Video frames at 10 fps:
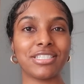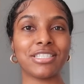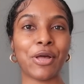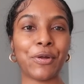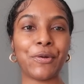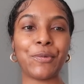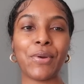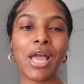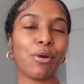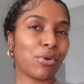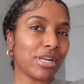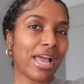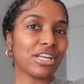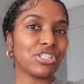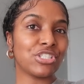So we're gonna
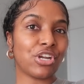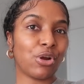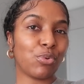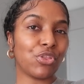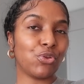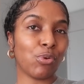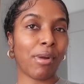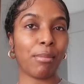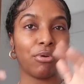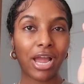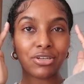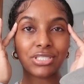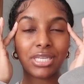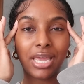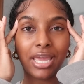actually start with doing my brows
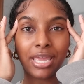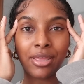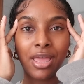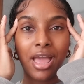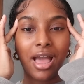today.